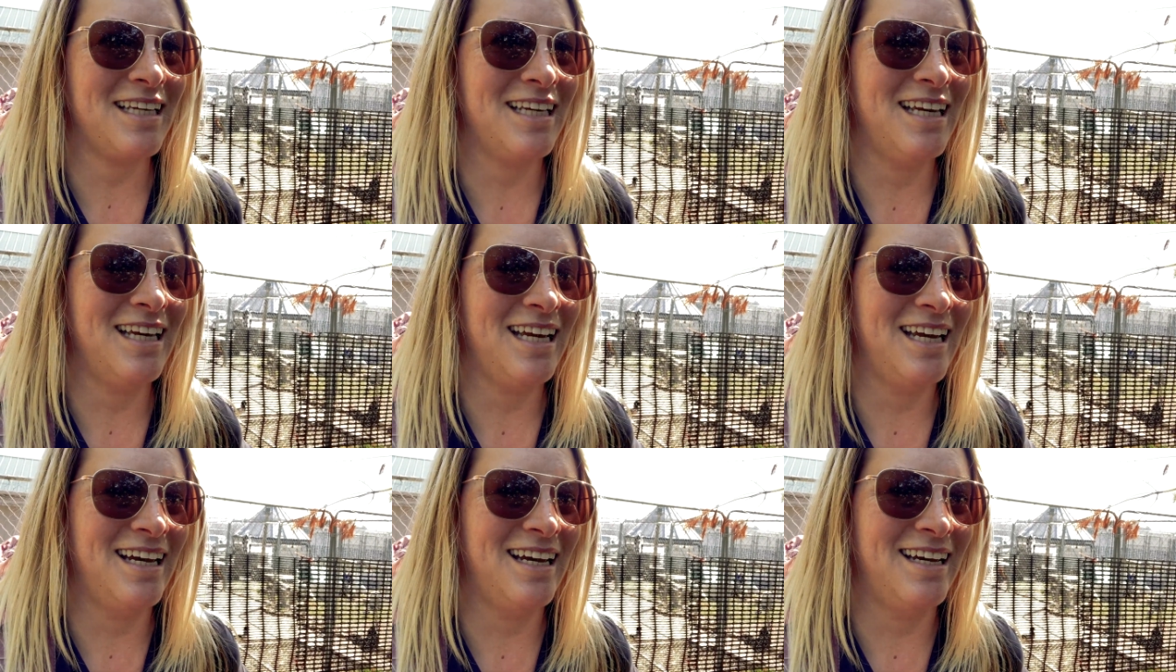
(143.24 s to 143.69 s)

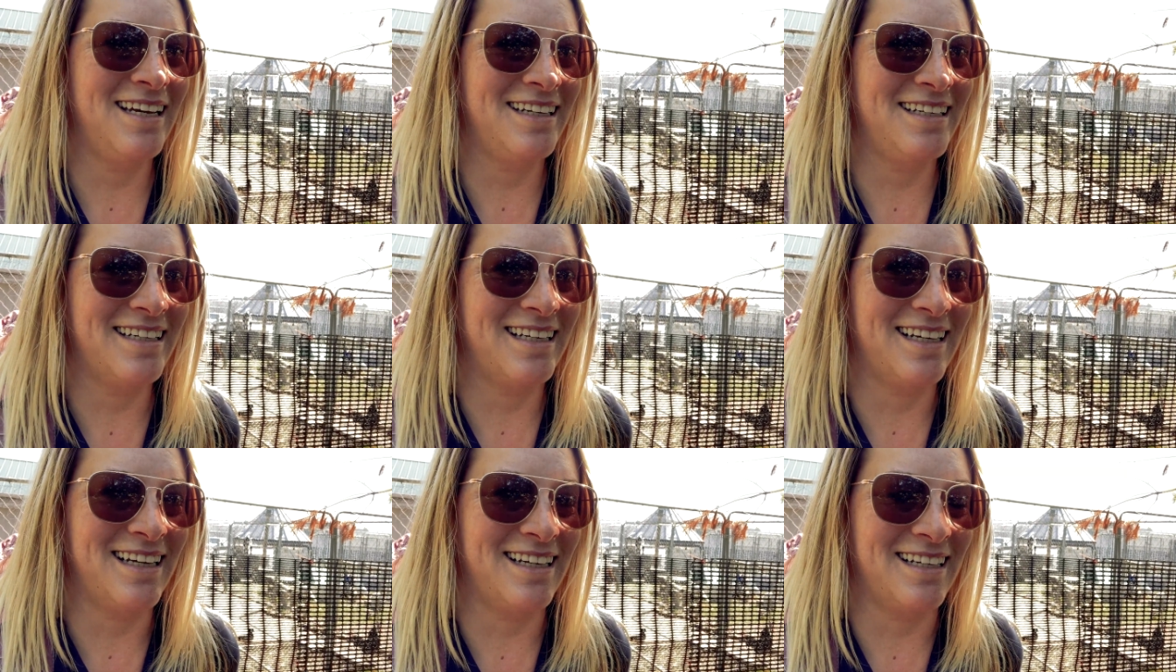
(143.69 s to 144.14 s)

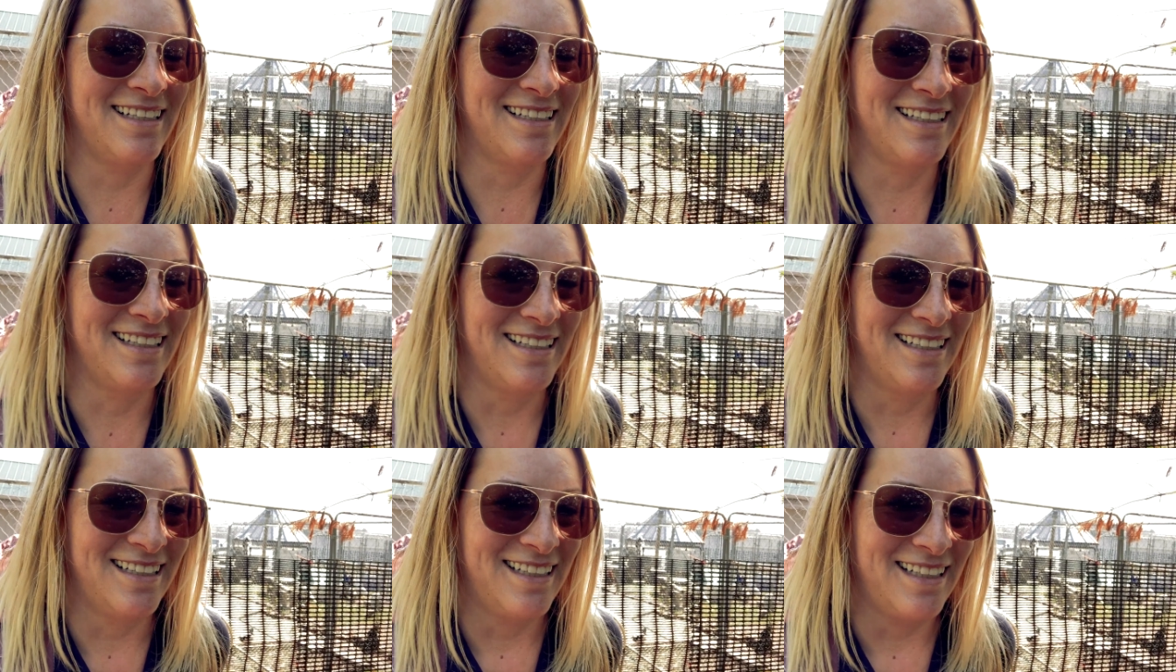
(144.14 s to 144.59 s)
and uh,
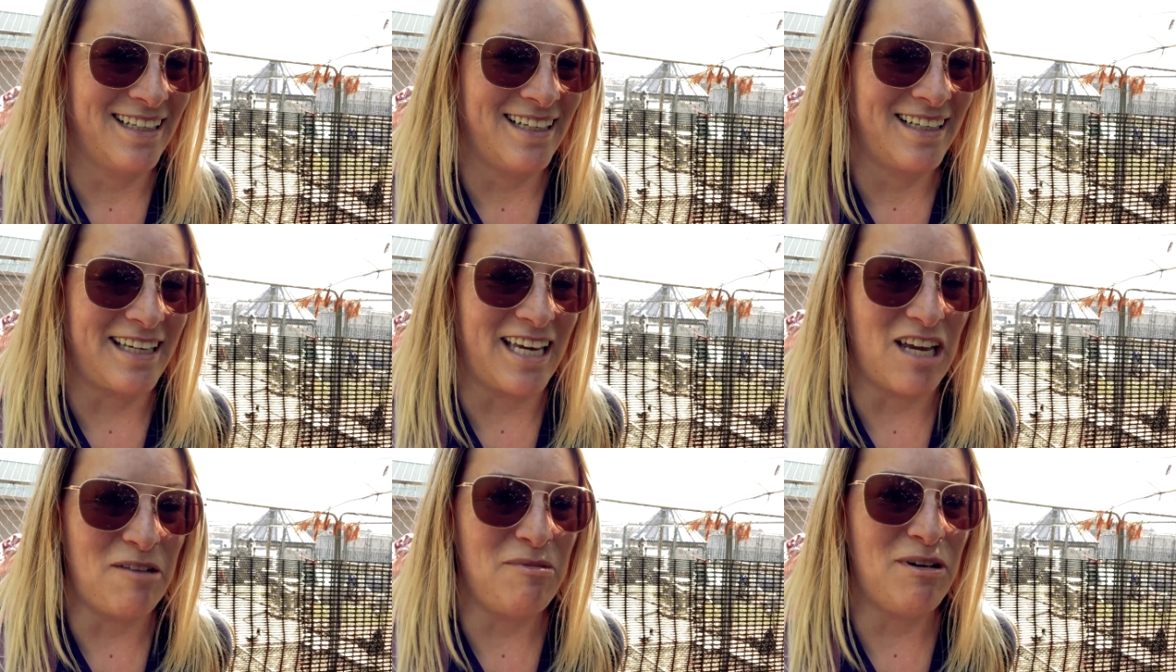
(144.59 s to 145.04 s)

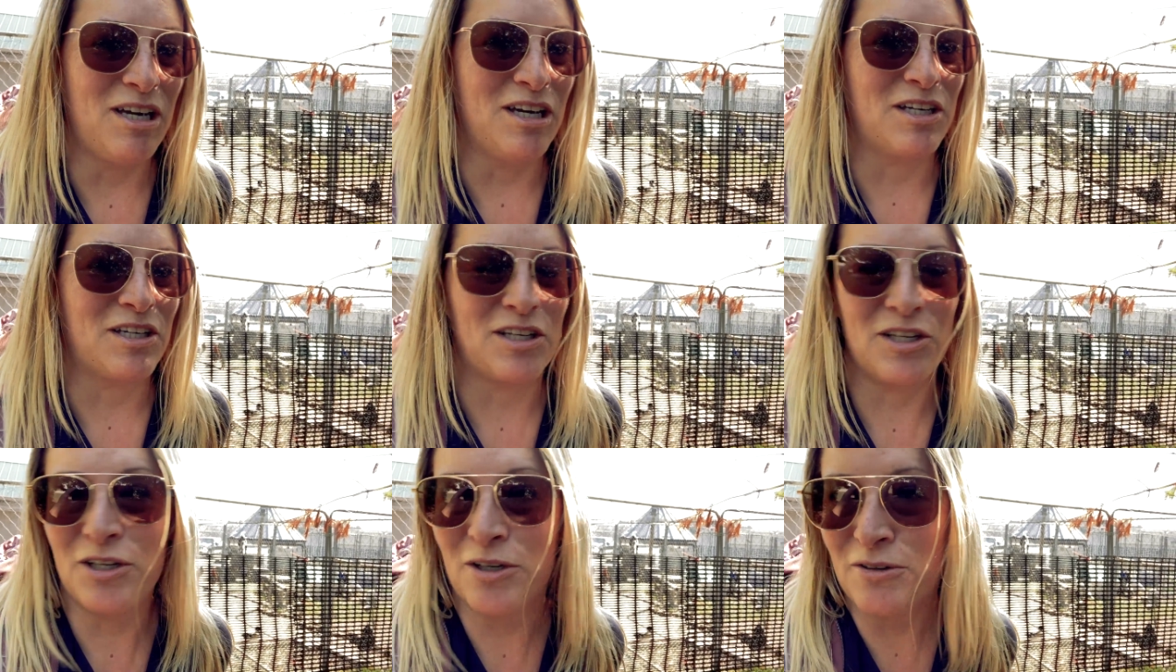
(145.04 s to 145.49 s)
gave me a
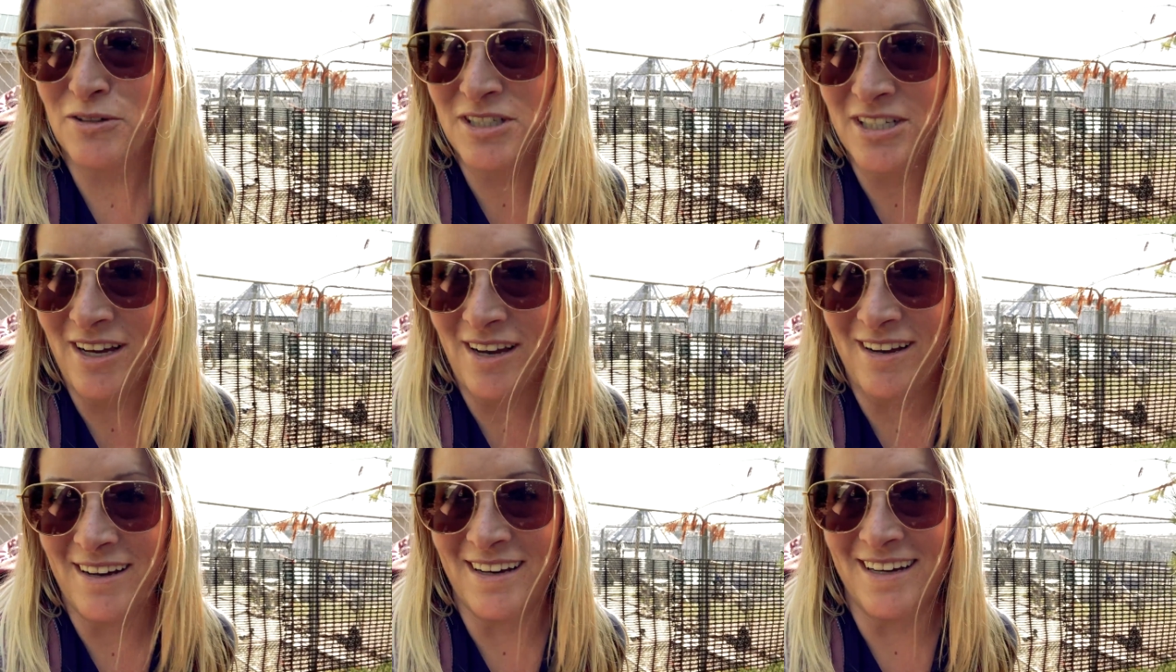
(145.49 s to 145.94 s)
huge
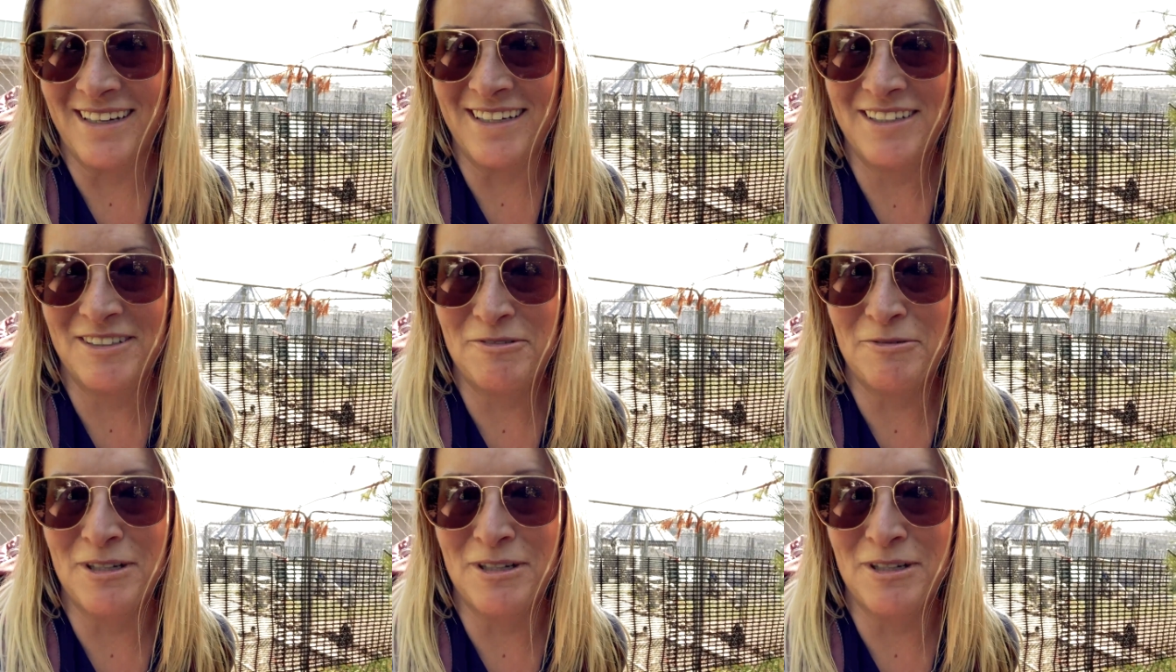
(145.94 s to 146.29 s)
hug,